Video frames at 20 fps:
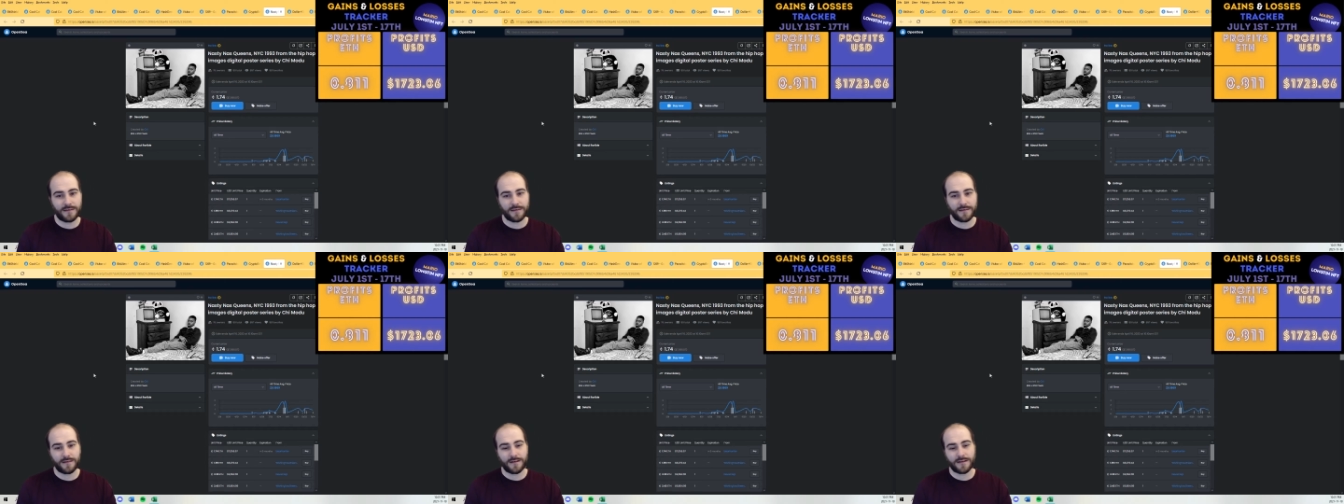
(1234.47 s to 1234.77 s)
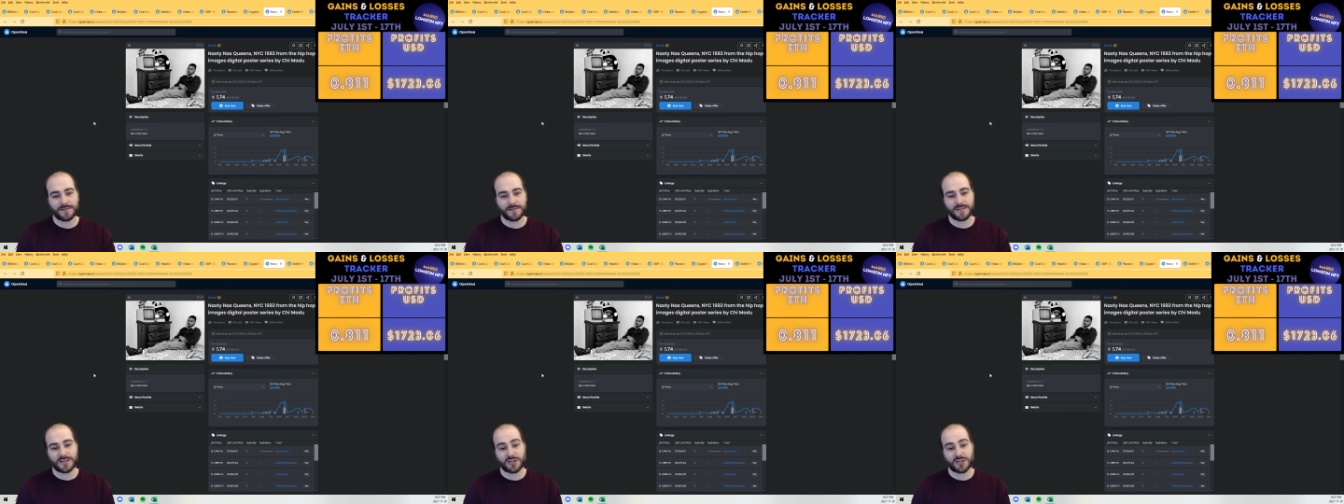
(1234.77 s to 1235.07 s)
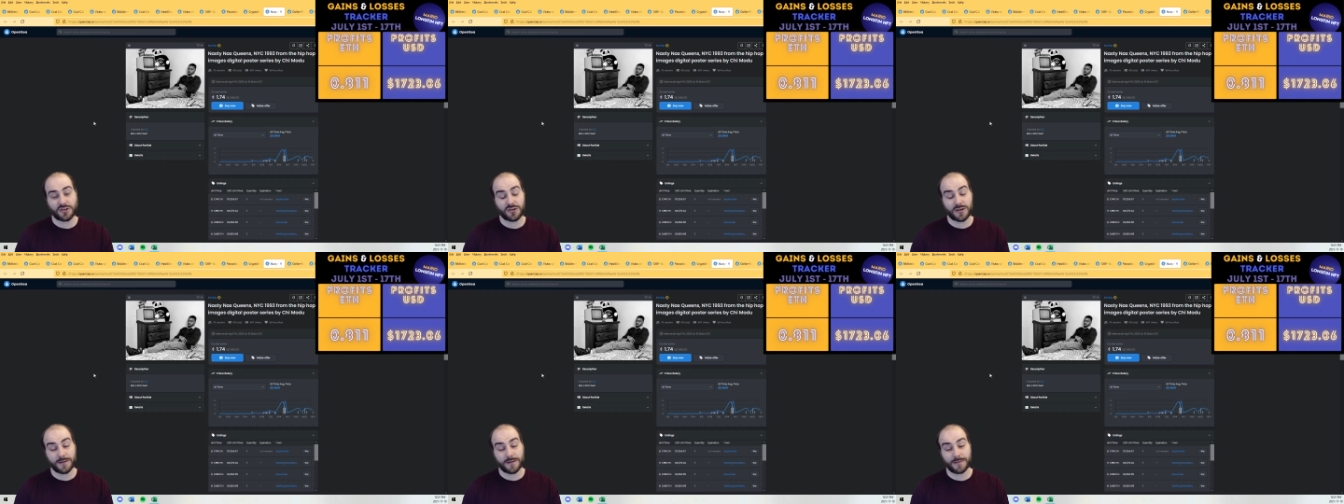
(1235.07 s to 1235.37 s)
I was
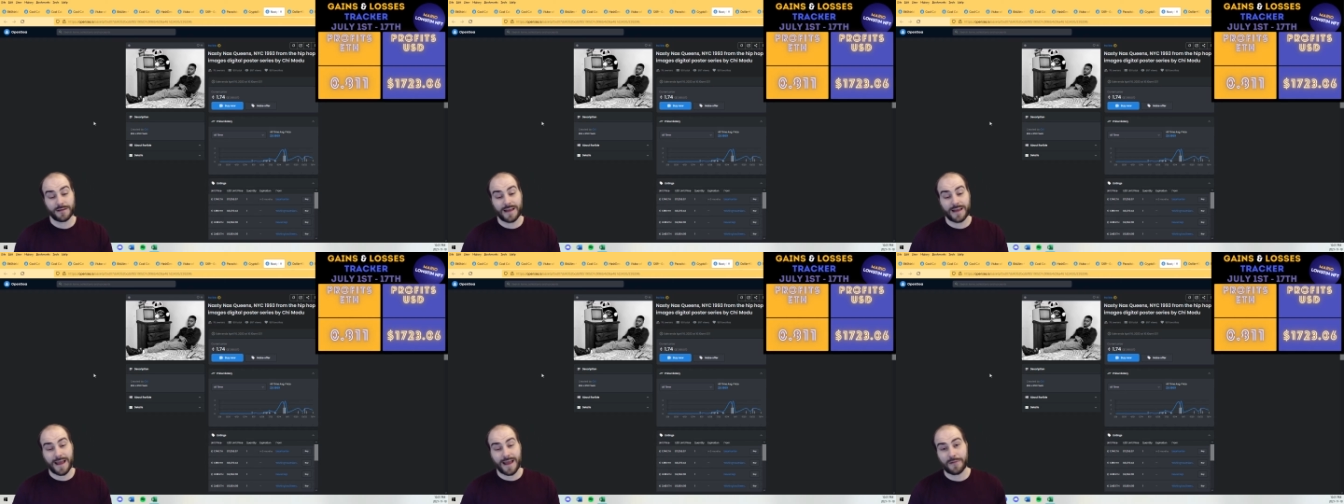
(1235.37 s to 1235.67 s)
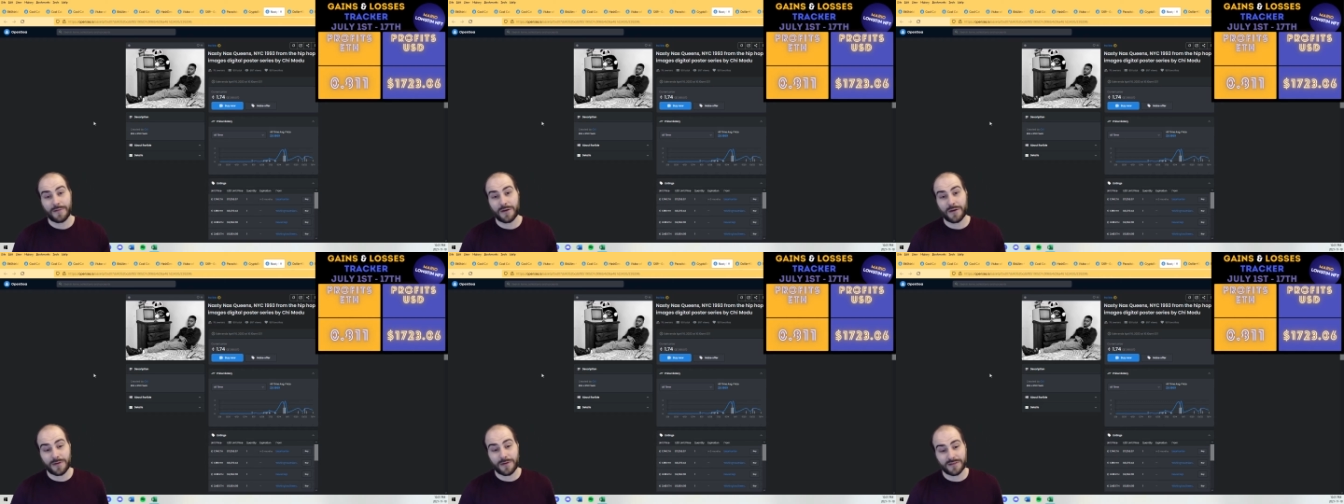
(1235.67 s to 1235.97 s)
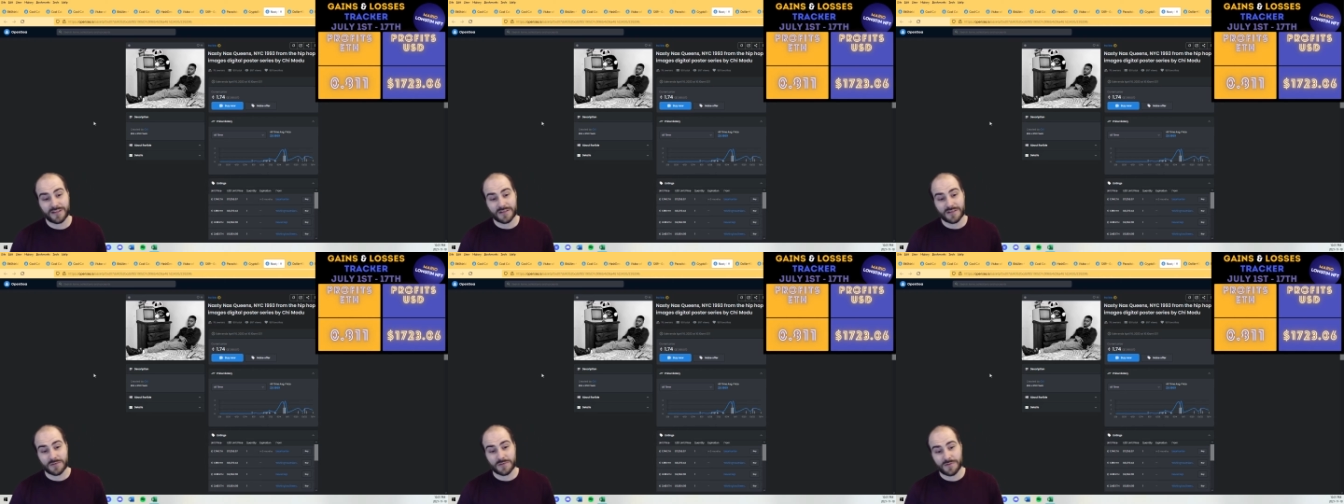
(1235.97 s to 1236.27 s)
extremely happy about
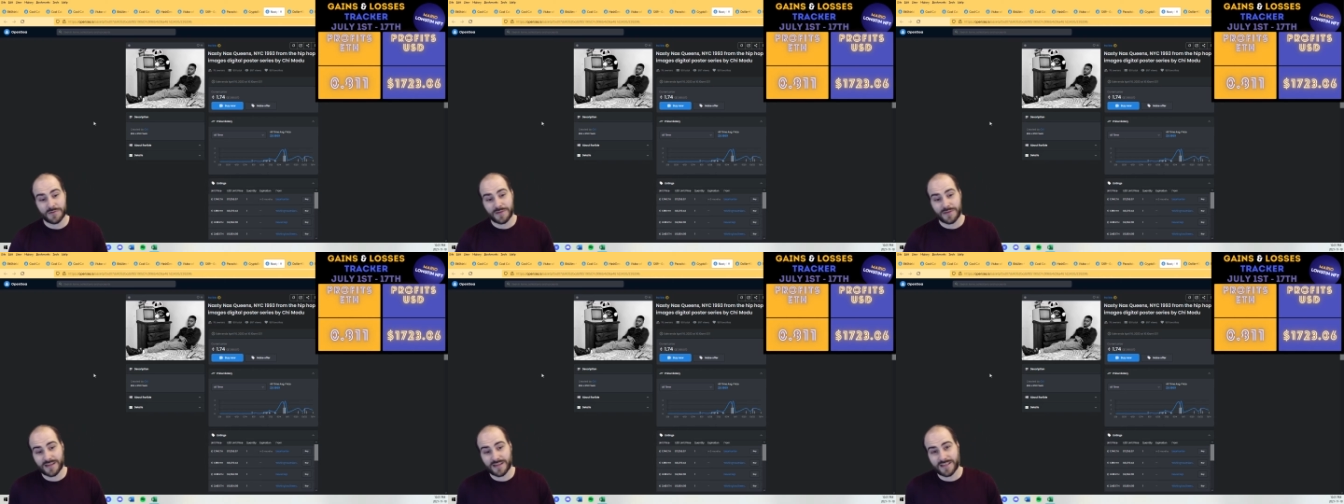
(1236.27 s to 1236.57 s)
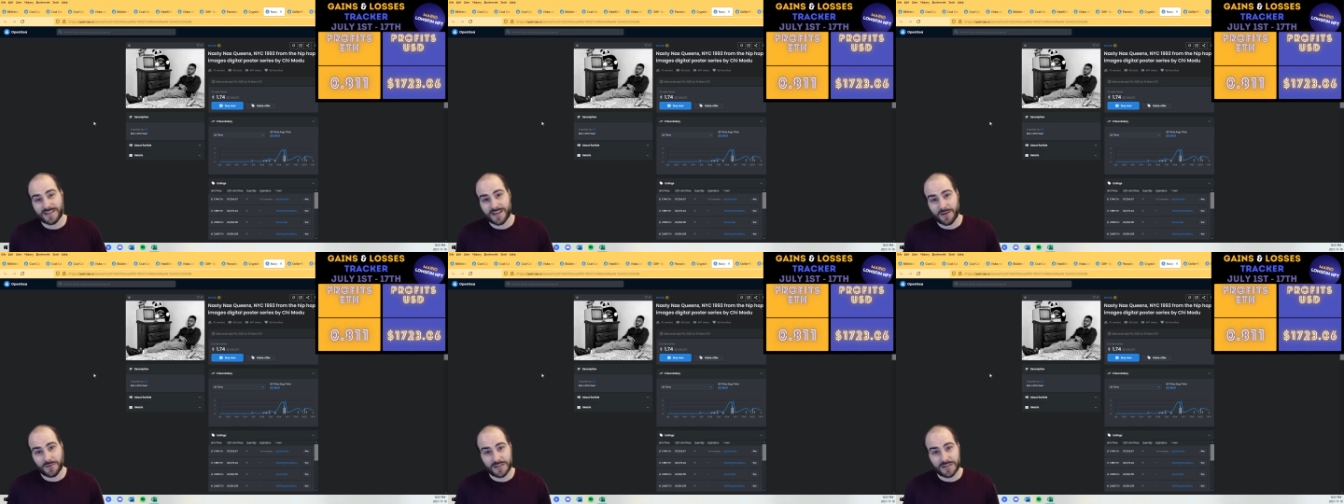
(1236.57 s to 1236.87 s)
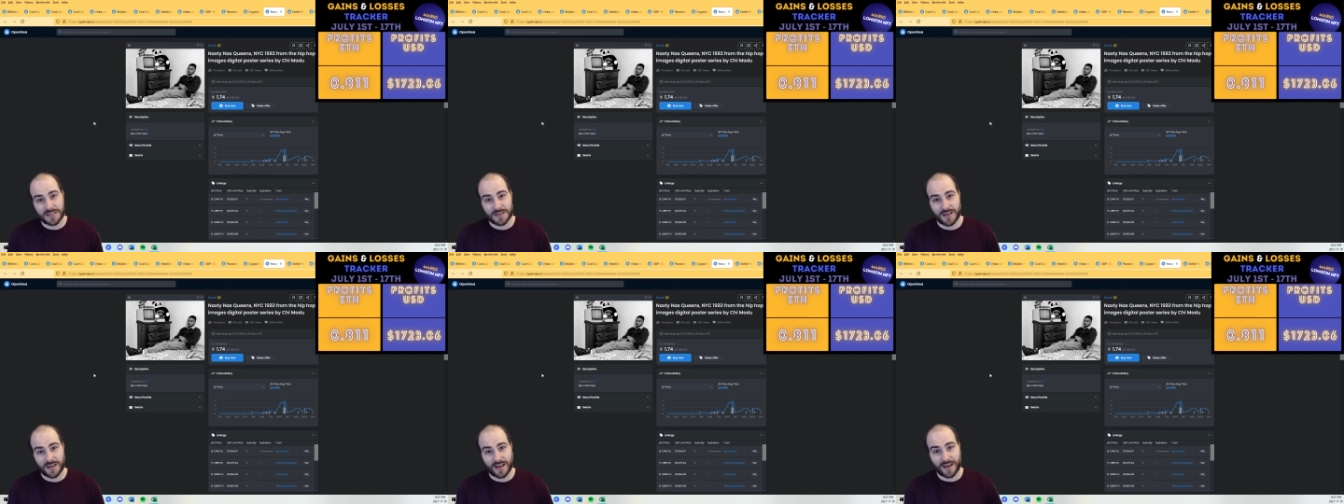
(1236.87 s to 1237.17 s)
this one because
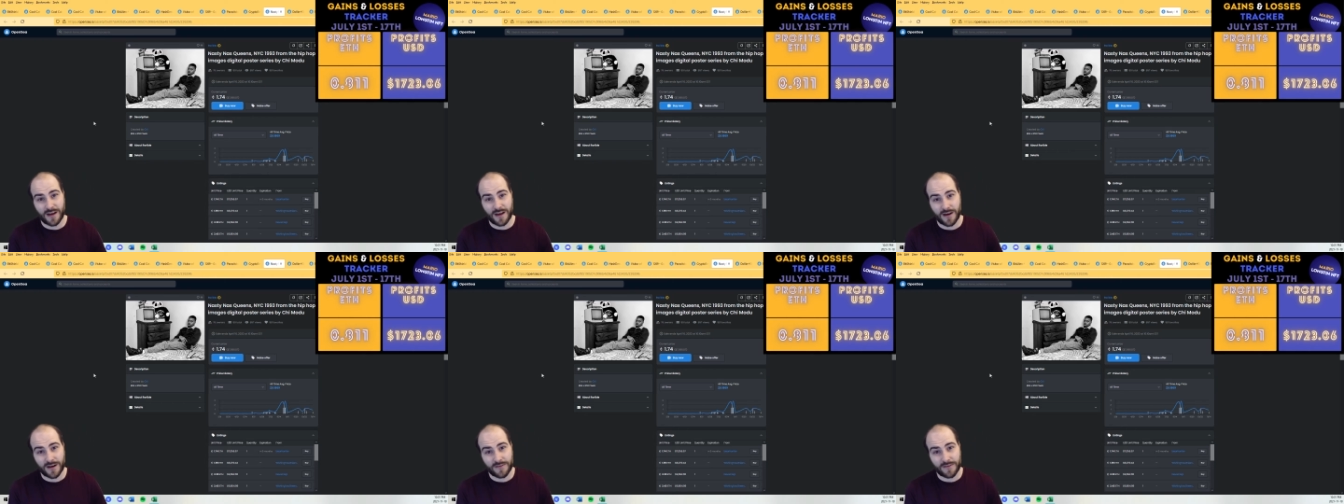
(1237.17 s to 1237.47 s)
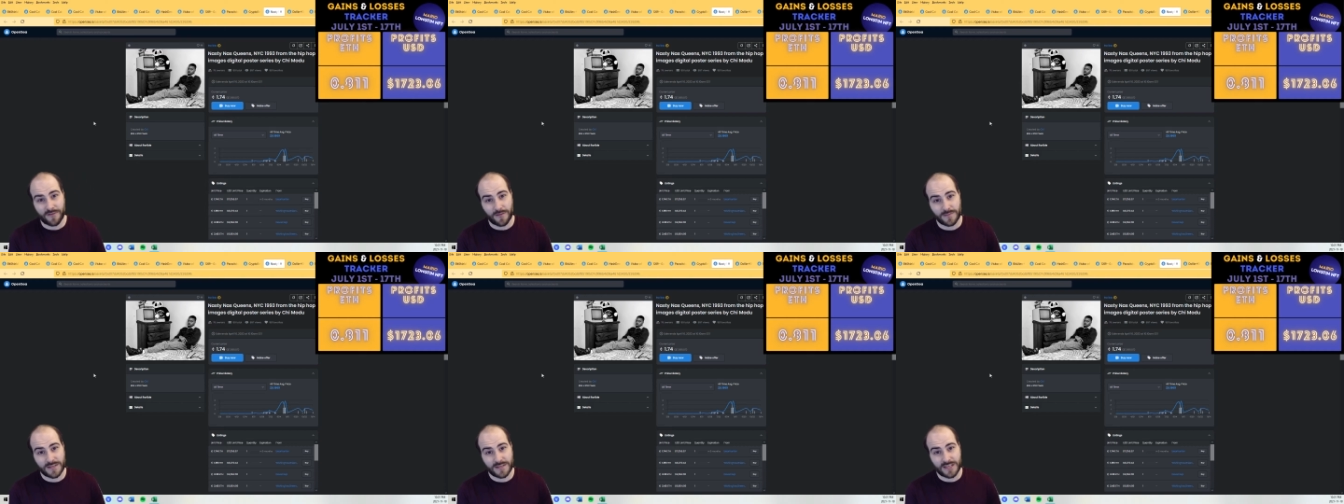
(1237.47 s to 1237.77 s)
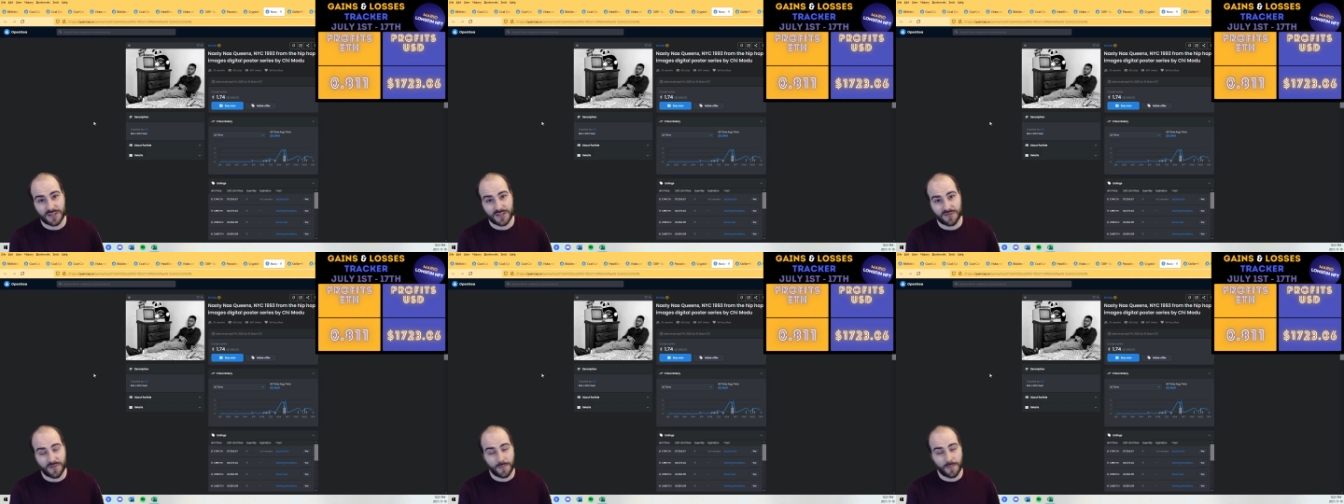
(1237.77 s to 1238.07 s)
I got it from Titch
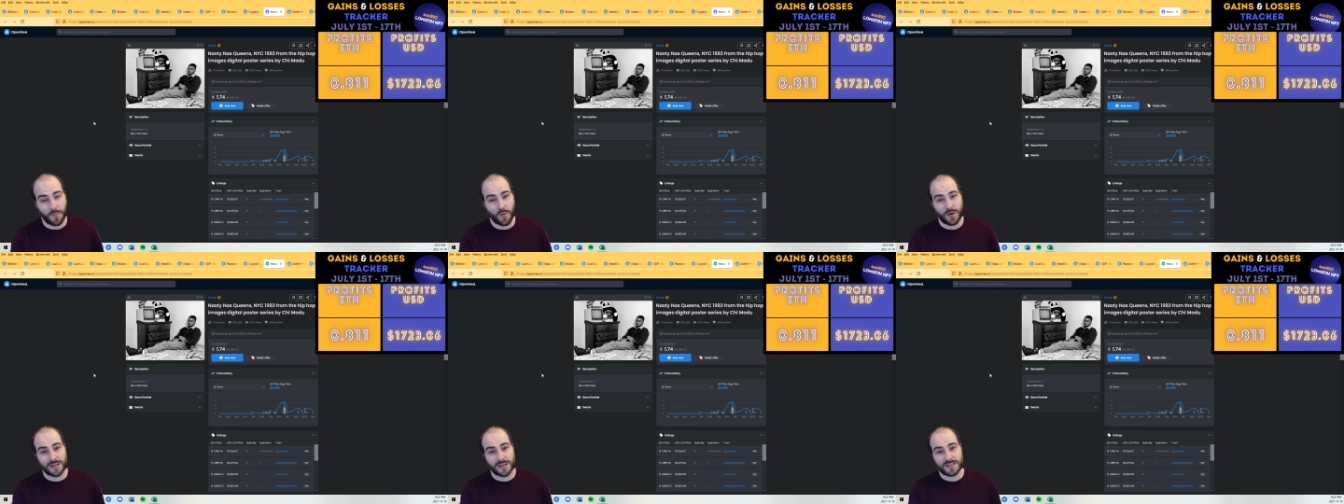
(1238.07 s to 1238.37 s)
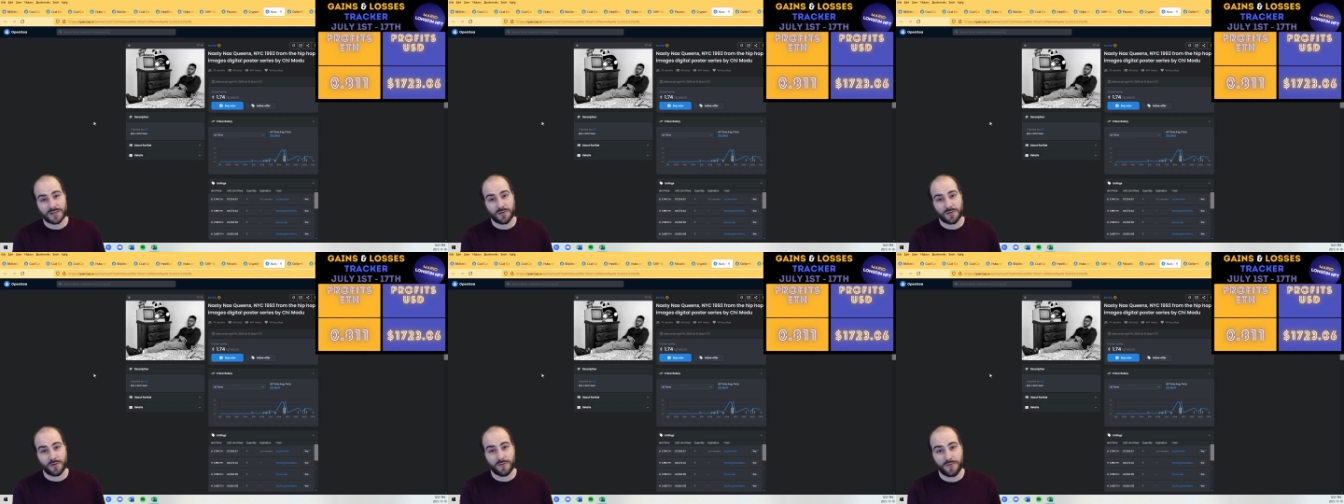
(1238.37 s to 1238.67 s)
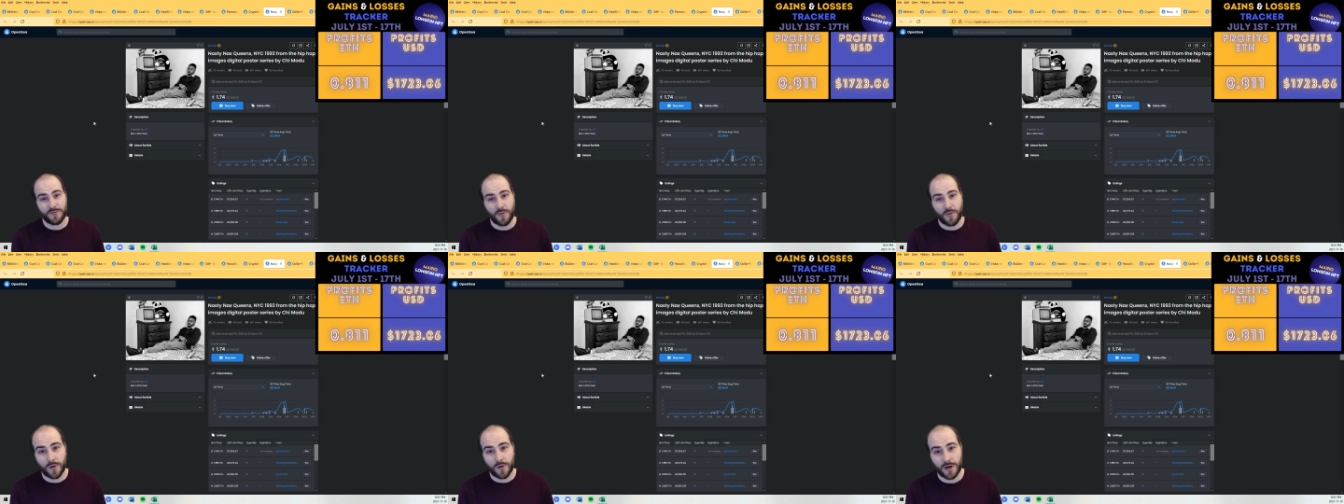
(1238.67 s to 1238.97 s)
from
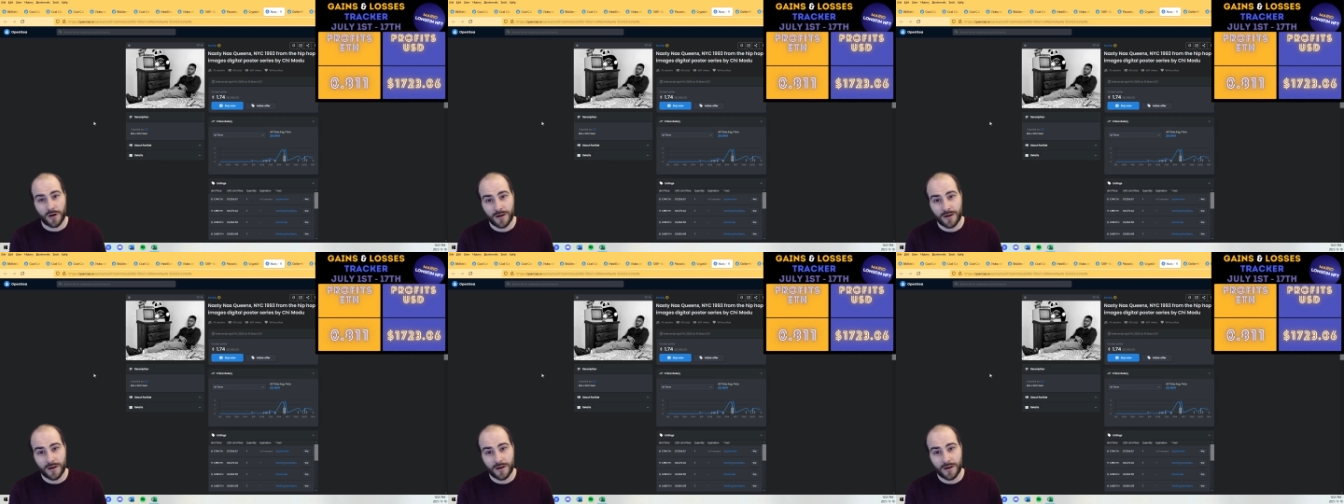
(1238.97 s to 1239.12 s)
0.04.